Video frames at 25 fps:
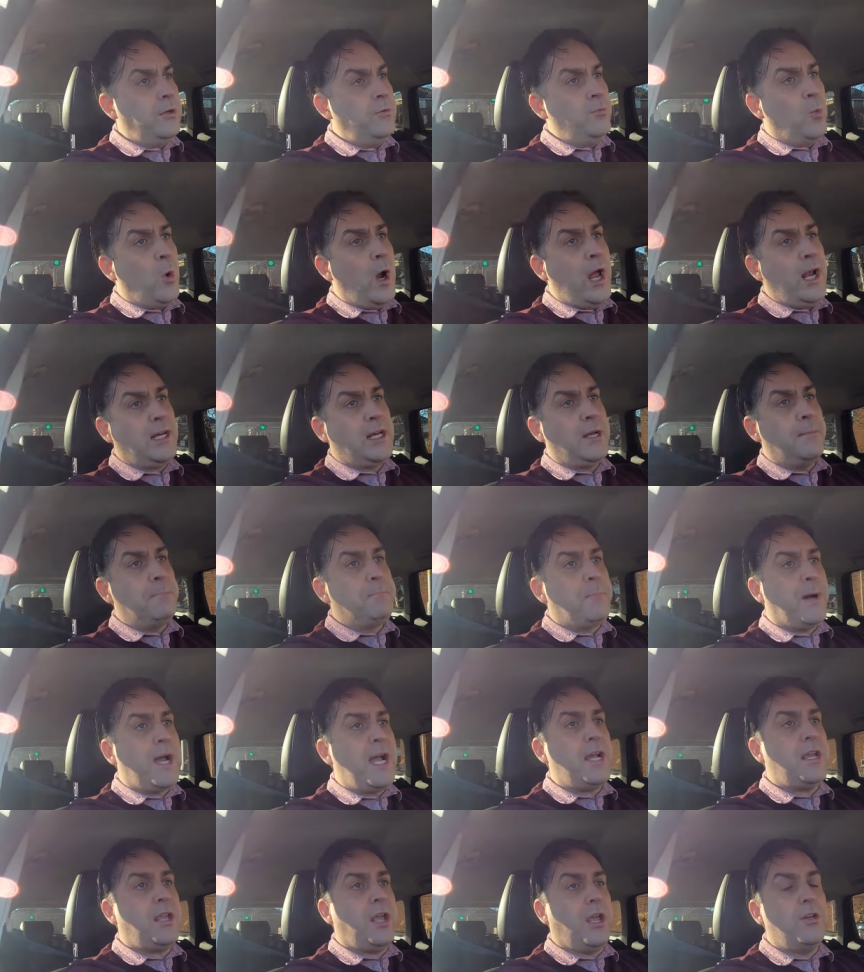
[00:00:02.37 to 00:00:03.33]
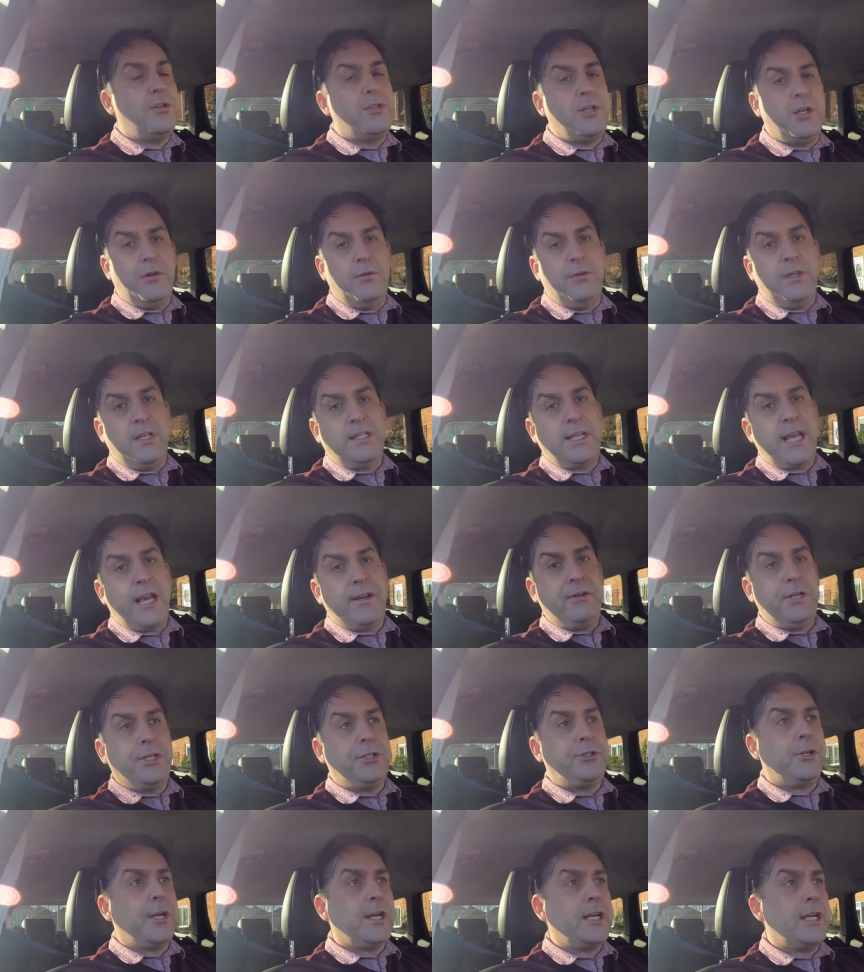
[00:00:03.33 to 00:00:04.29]
and welcome back to the Terry
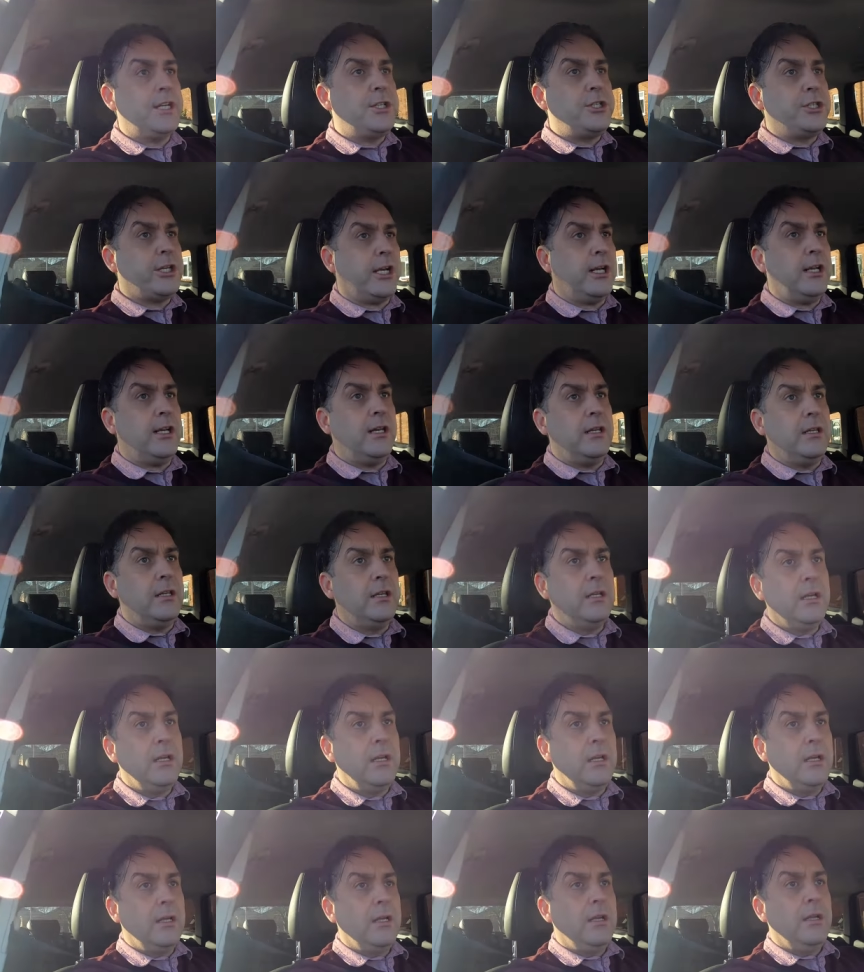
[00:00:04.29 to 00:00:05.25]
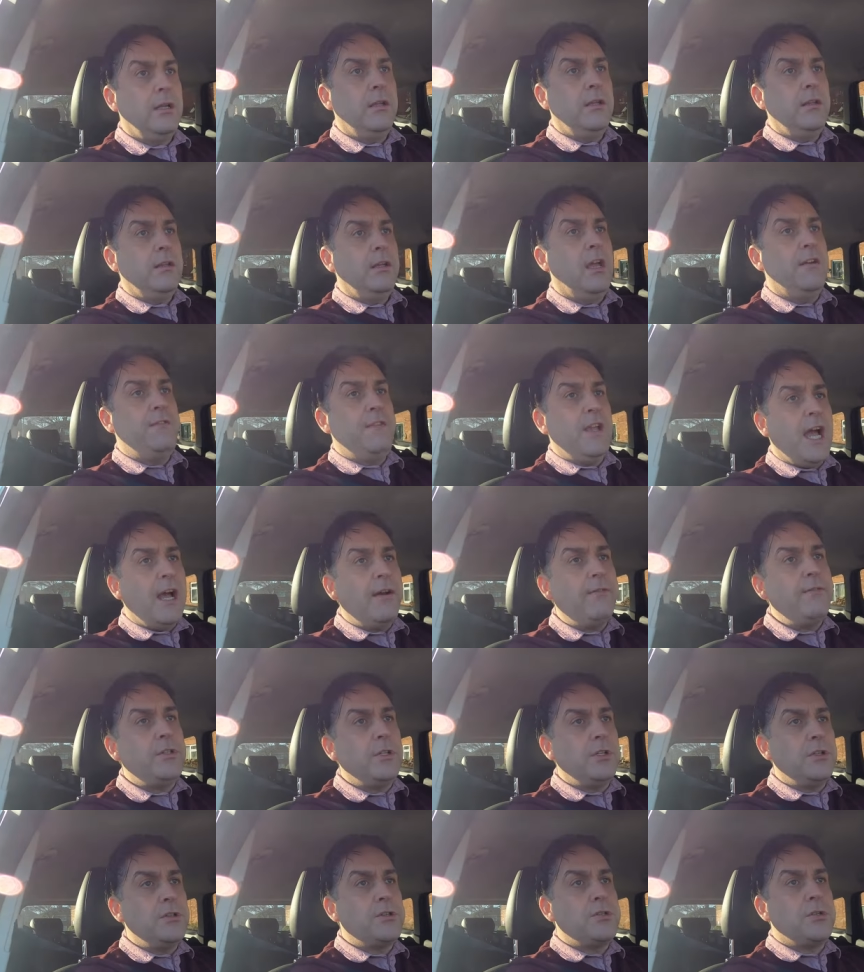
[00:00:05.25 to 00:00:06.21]
Tracker channel. If you haven't
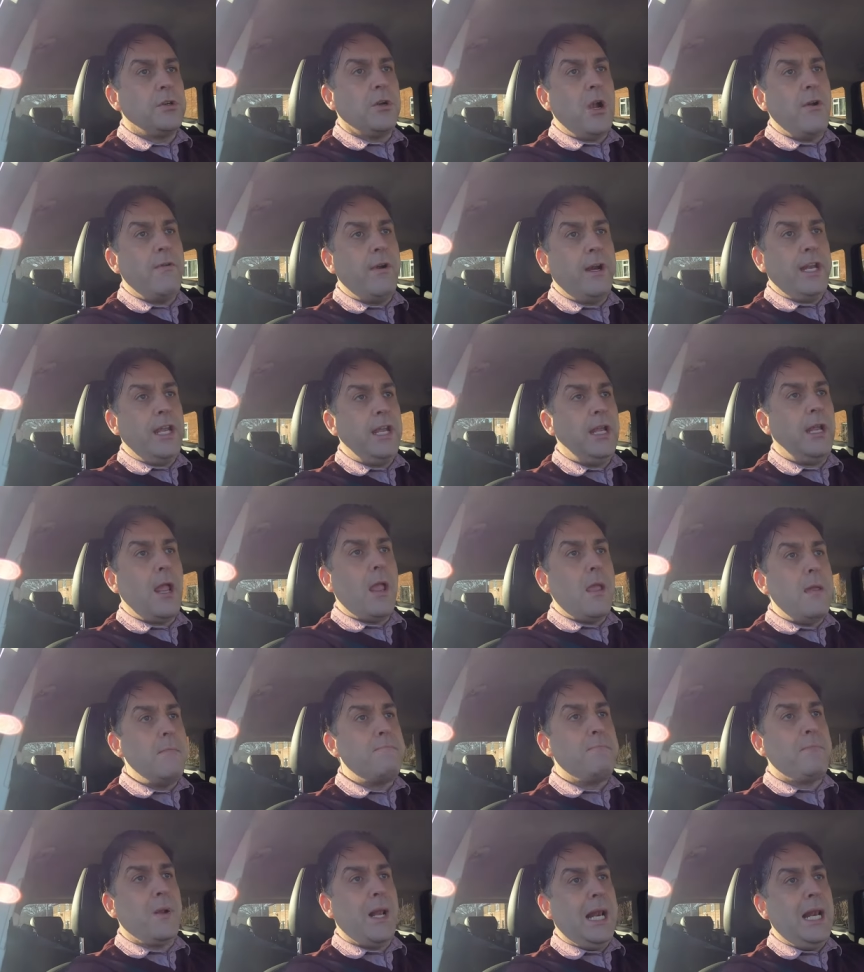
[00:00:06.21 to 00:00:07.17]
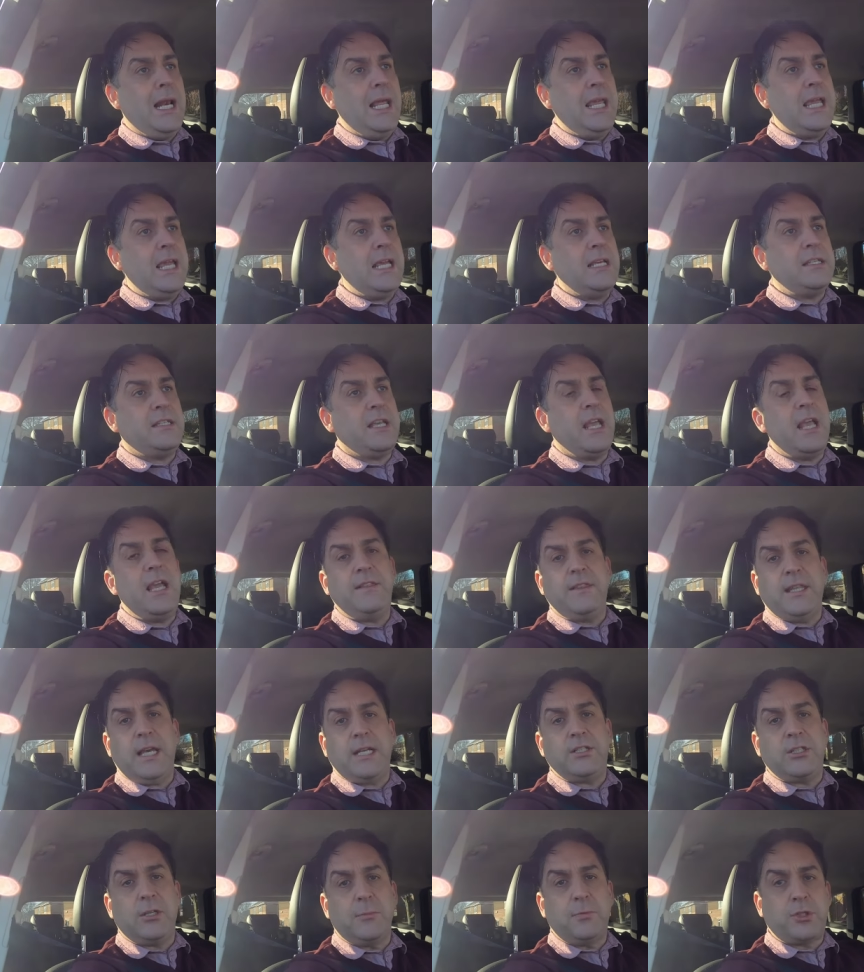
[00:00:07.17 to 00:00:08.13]
done so already, please hit
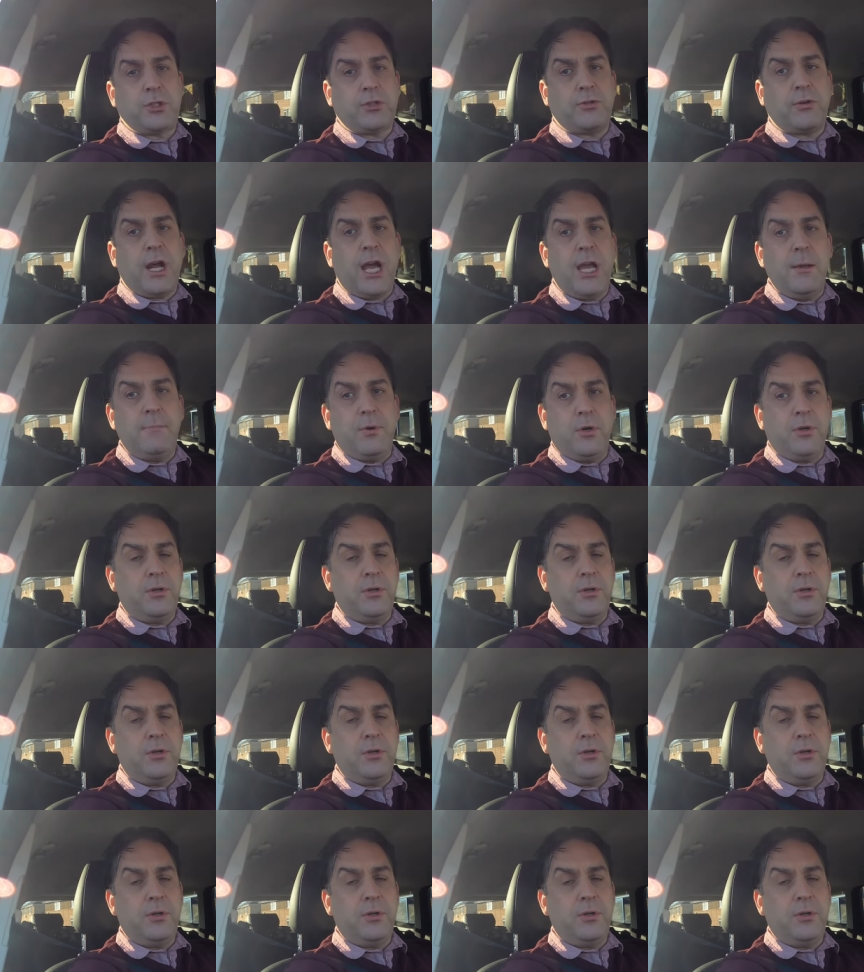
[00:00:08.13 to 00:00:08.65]
that subscribe